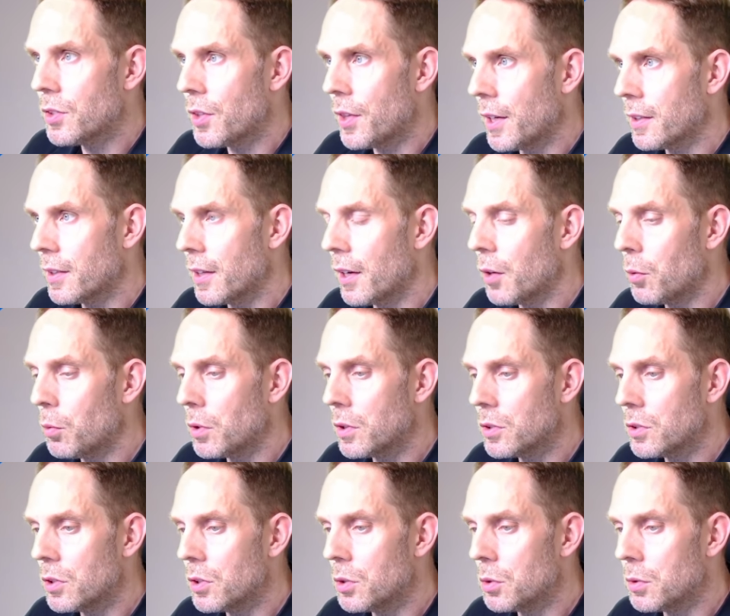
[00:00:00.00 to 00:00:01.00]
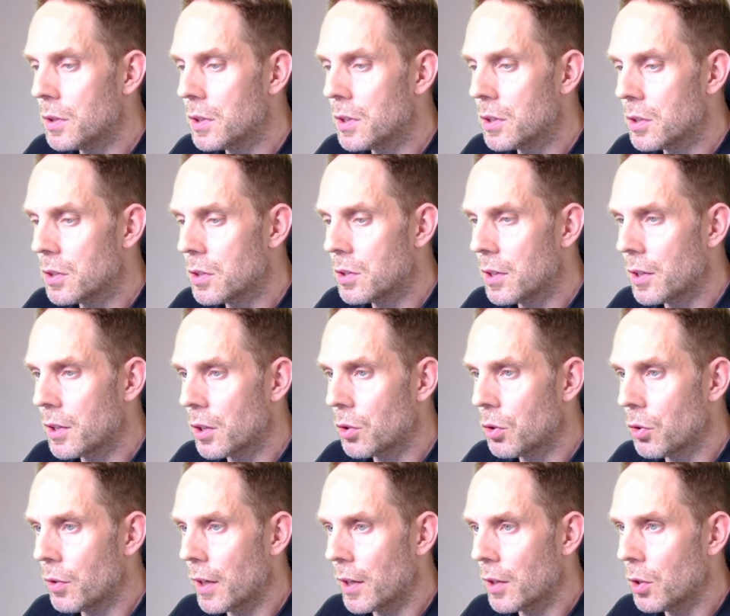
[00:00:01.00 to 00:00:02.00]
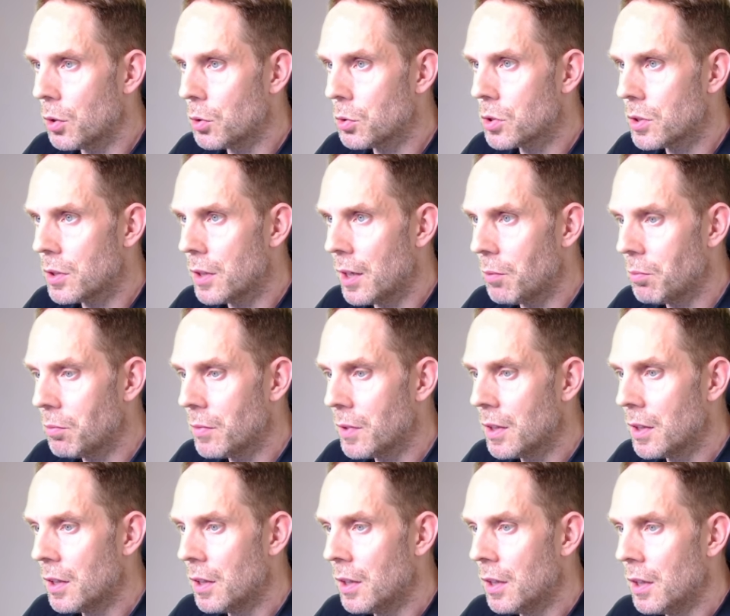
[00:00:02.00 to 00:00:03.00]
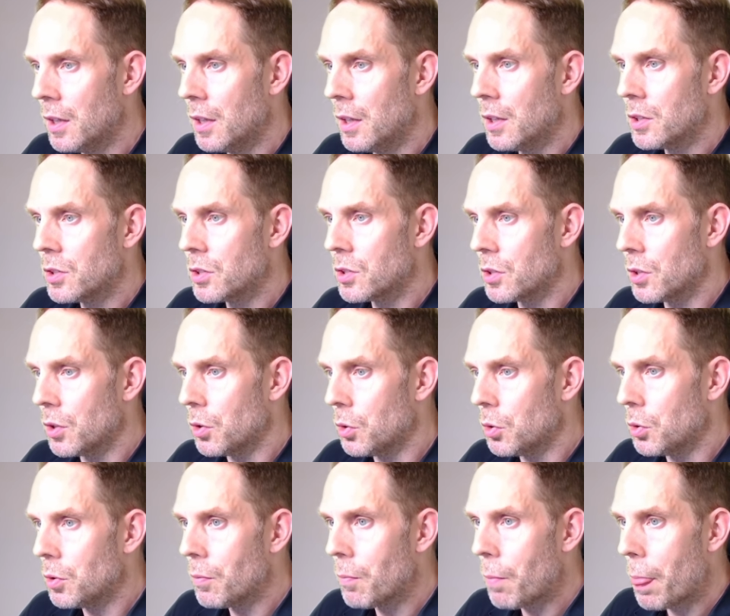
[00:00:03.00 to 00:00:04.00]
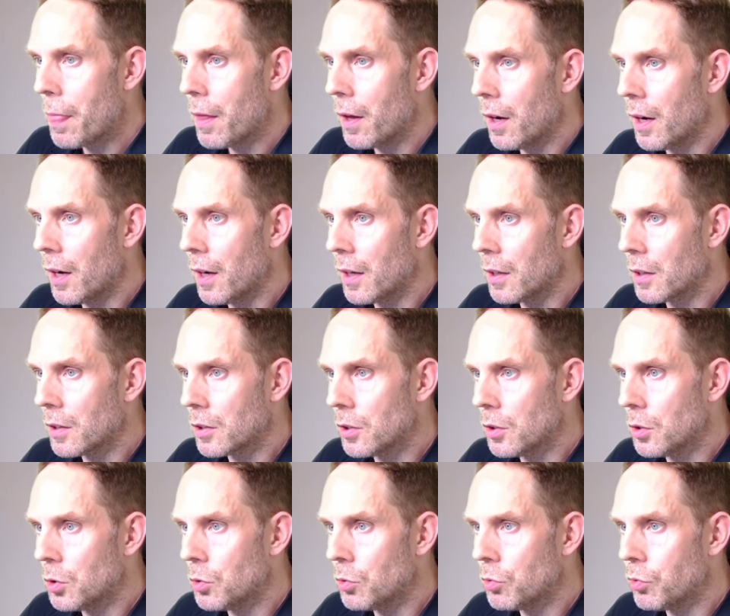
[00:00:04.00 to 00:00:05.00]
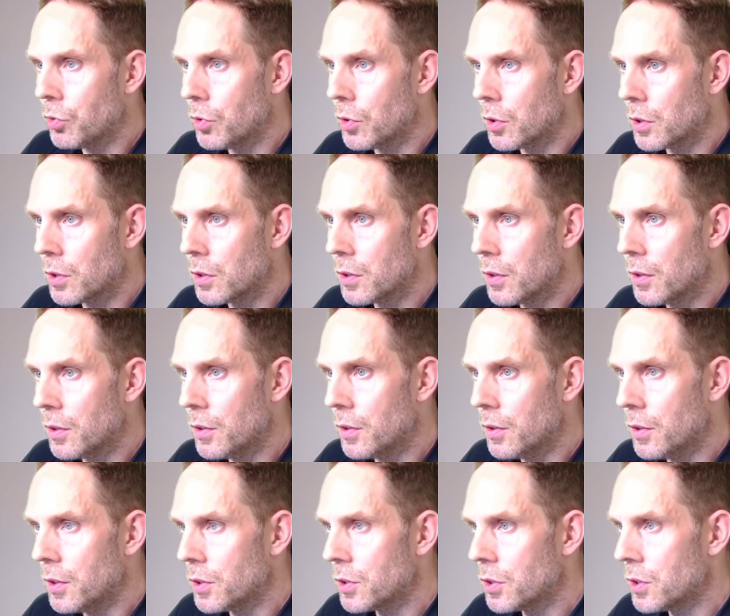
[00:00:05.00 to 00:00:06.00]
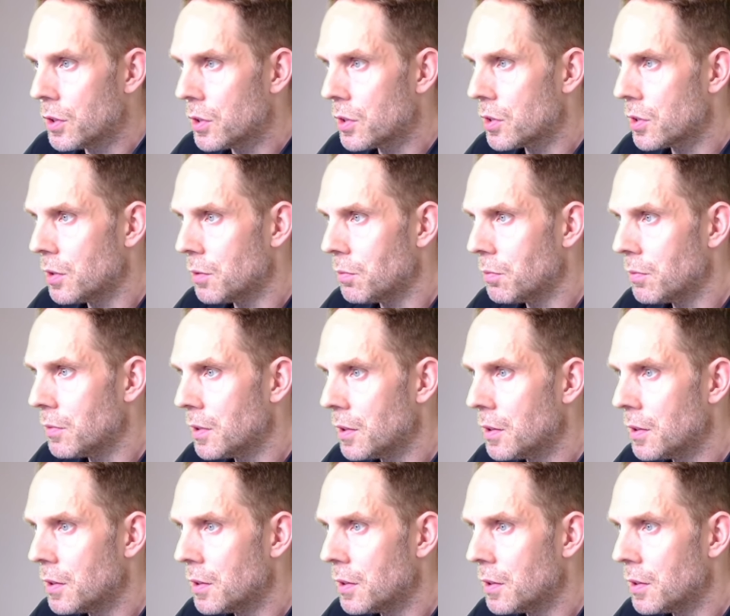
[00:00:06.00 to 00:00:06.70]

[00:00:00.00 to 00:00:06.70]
thing that I want to do is to set a correct host name. So I'll go for the system